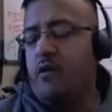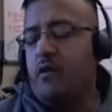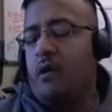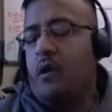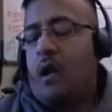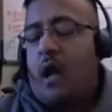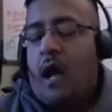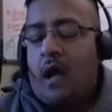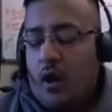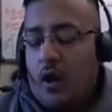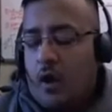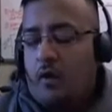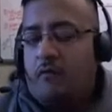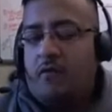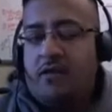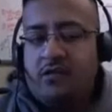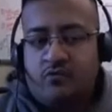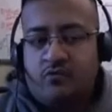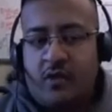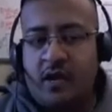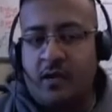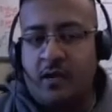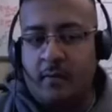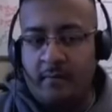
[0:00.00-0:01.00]
always
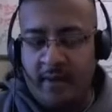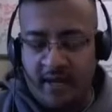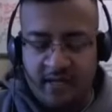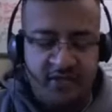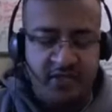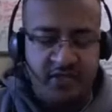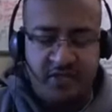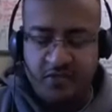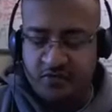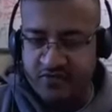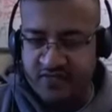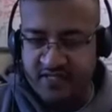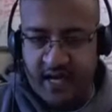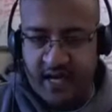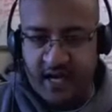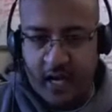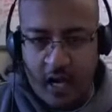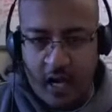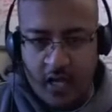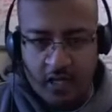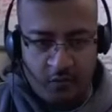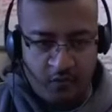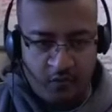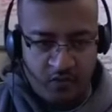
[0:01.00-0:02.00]
recommend to use that
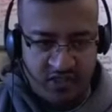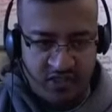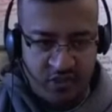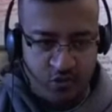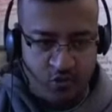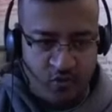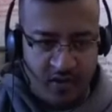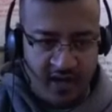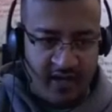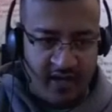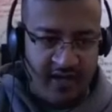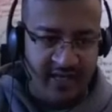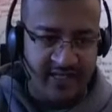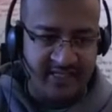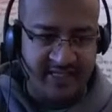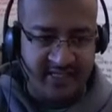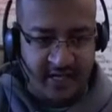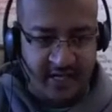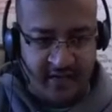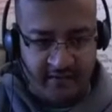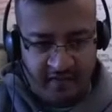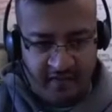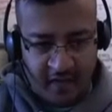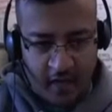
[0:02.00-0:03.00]
Hollywood Square
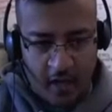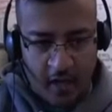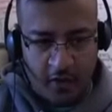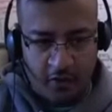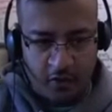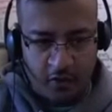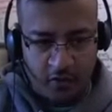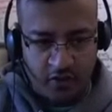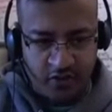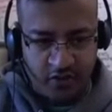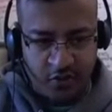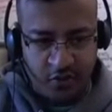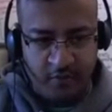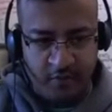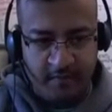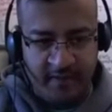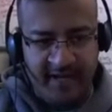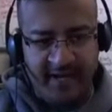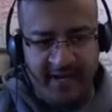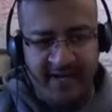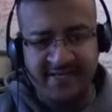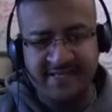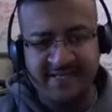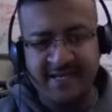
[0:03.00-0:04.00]
instead of the other two,
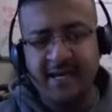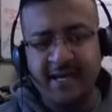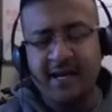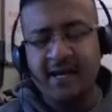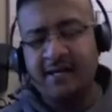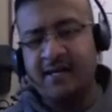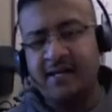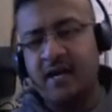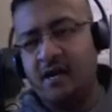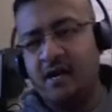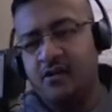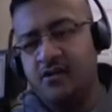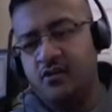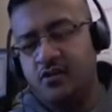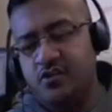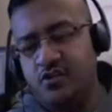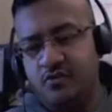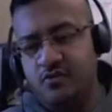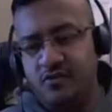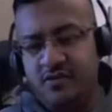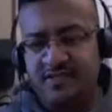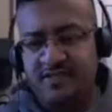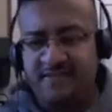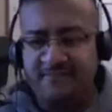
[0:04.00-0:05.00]
because the other
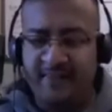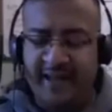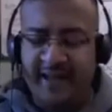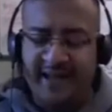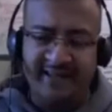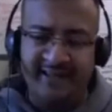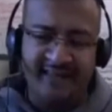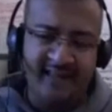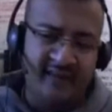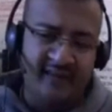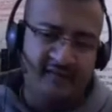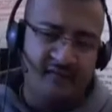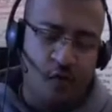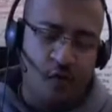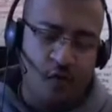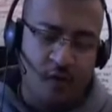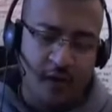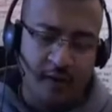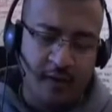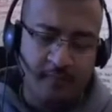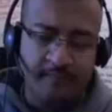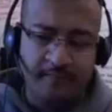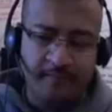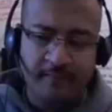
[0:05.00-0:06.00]
two is mainly
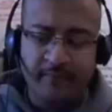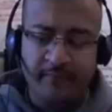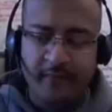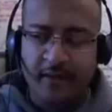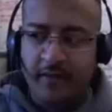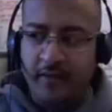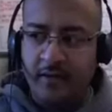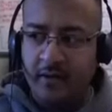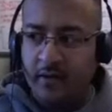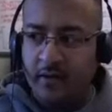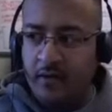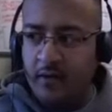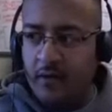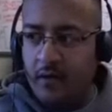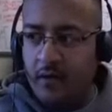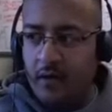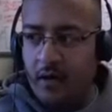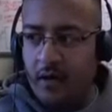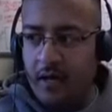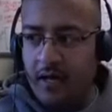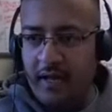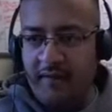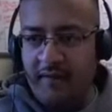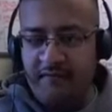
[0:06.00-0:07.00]
for
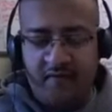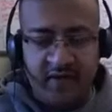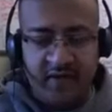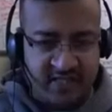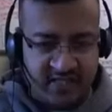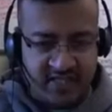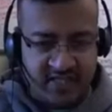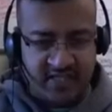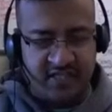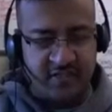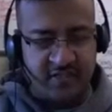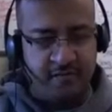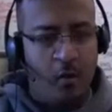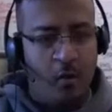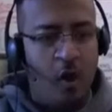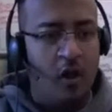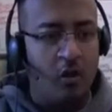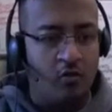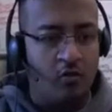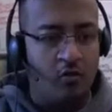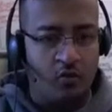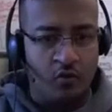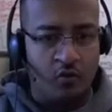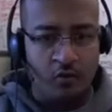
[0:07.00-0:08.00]
if it's a small
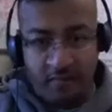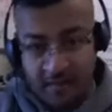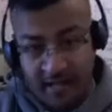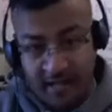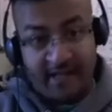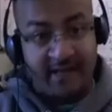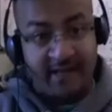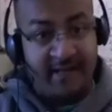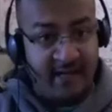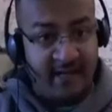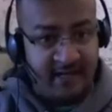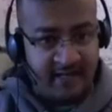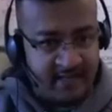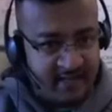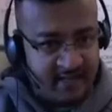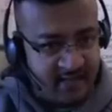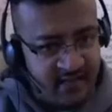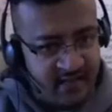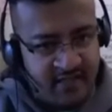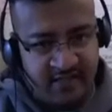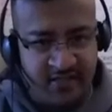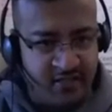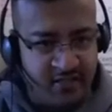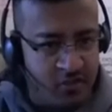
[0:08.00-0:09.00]
group like this.
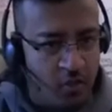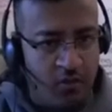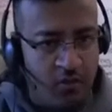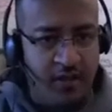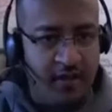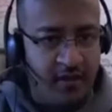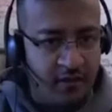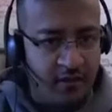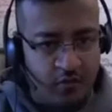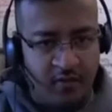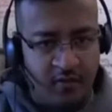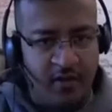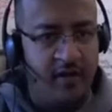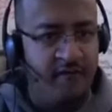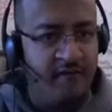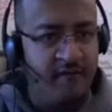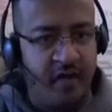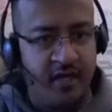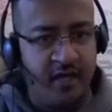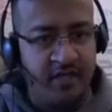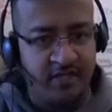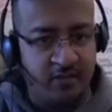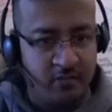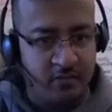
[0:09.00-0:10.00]
This is only 3 of
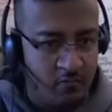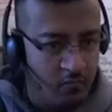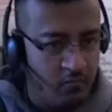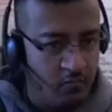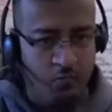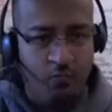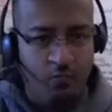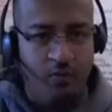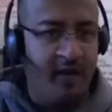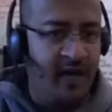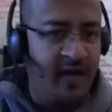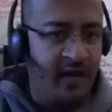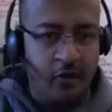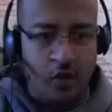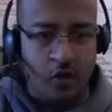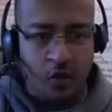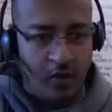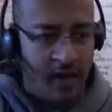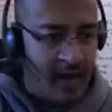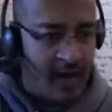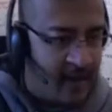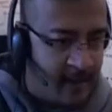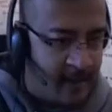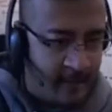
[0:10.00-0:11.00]
us. We can go
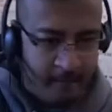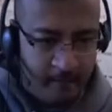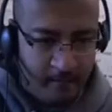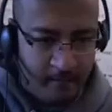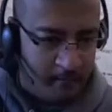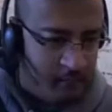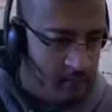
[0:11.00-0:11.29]
ahead and